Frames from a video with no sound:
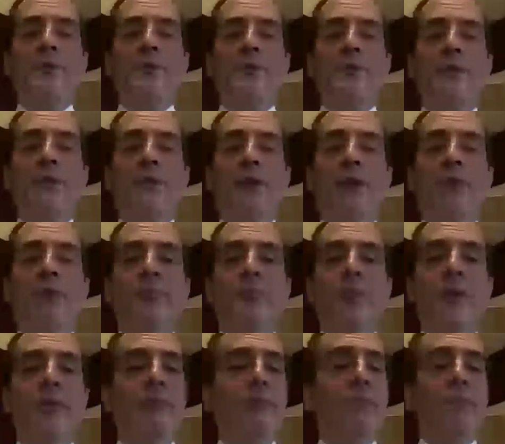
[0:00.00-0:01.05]
They've
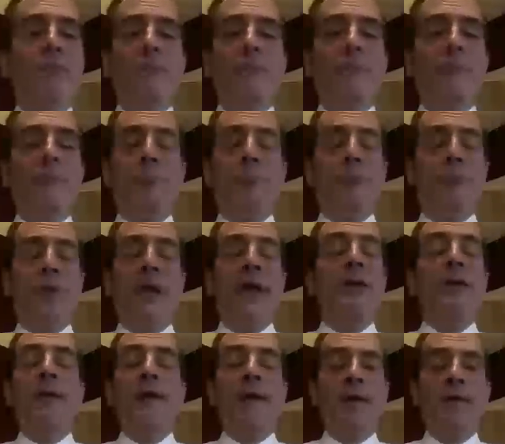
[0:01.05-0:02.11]
been blending
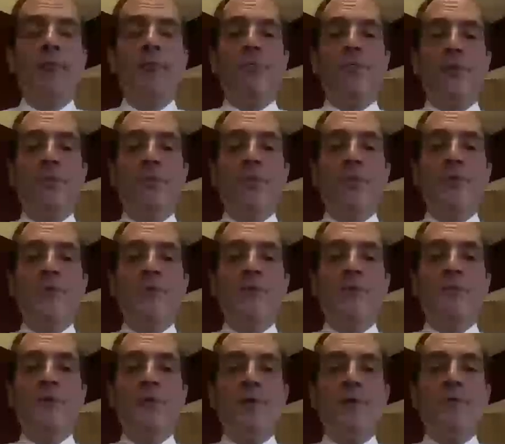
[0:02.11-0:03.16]
in for millions of
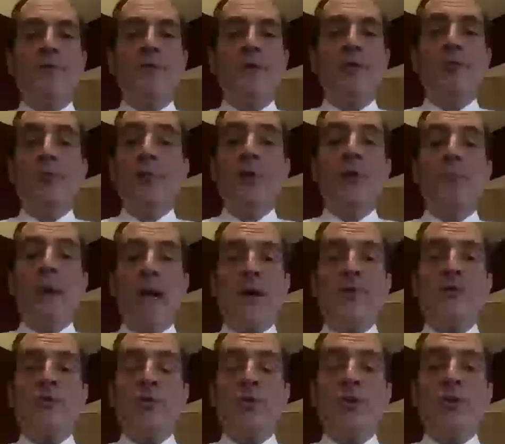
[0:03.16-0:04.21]
years and they've really mastered
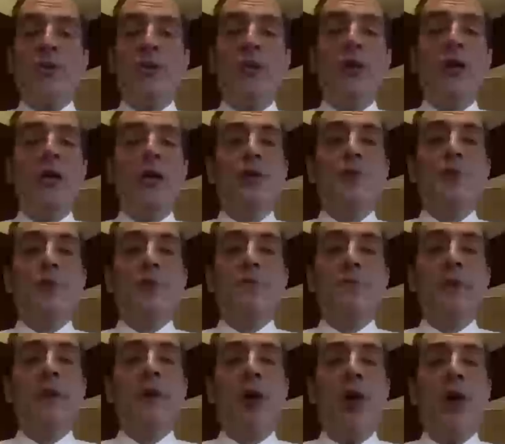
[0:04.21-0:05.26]
it. So it's very
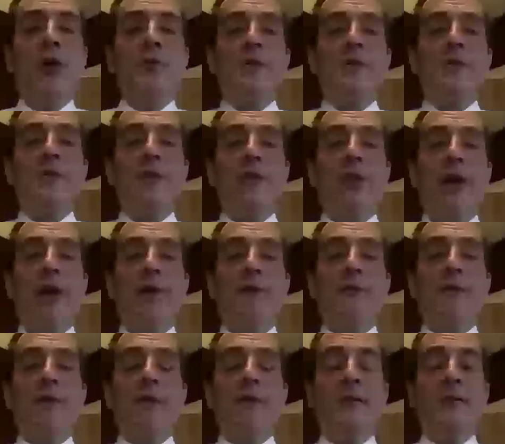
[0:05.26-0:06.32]
hard to see lice, and
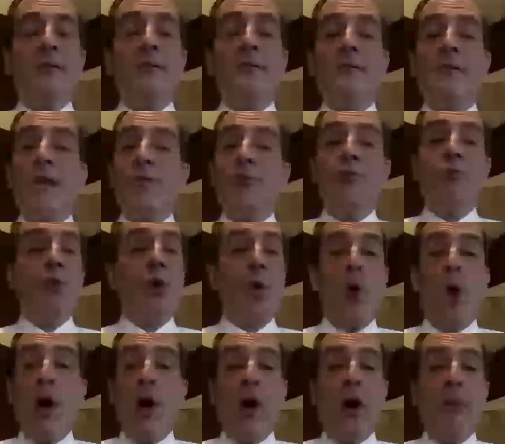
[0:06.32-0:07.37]
since they do no
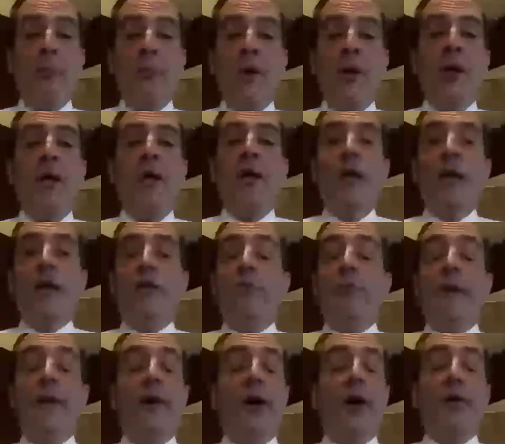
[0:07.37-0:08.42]
harm, it's very
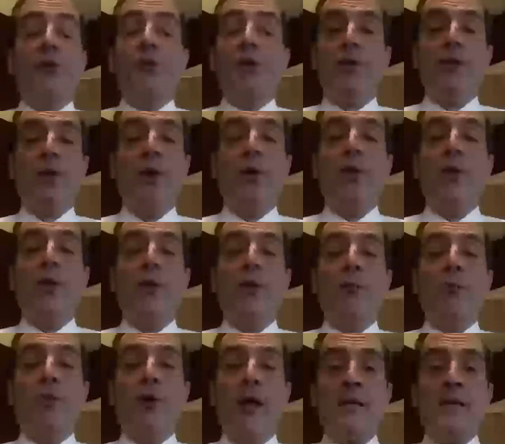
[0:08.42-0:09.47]
hard to know that they're
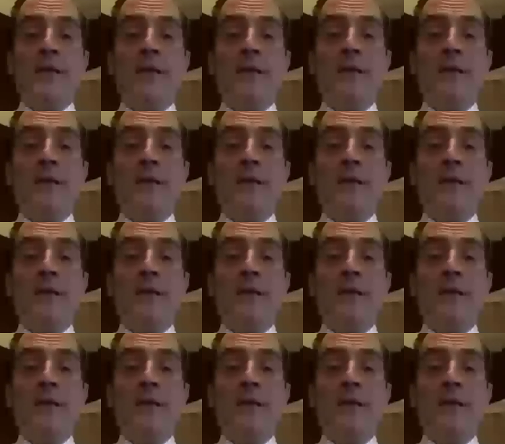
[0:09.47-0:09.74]
present.